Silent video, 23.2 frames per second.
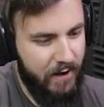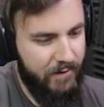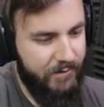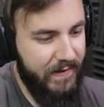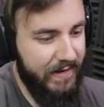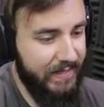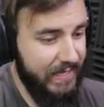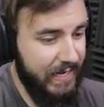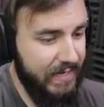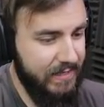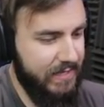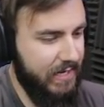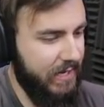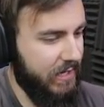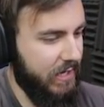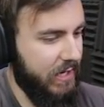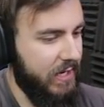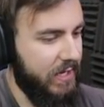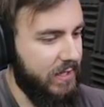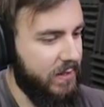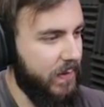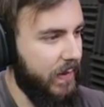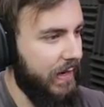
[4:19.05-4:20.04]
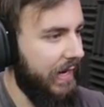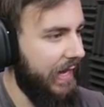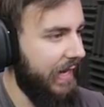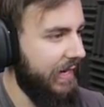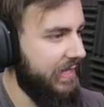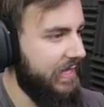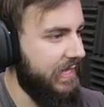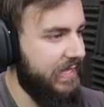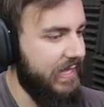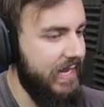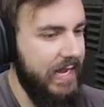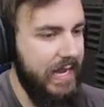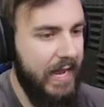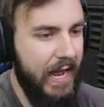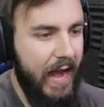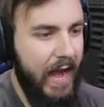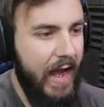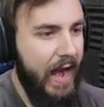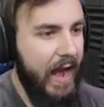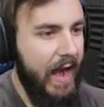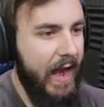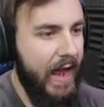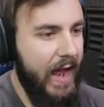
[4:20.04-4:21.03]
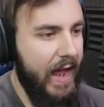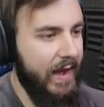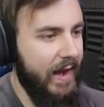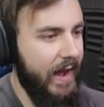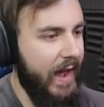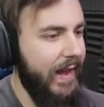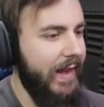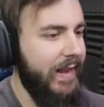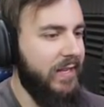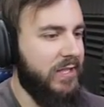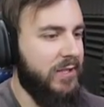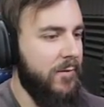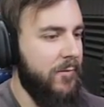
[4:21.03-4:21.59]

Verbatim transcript: Fantastic. That's what I like to see. And I need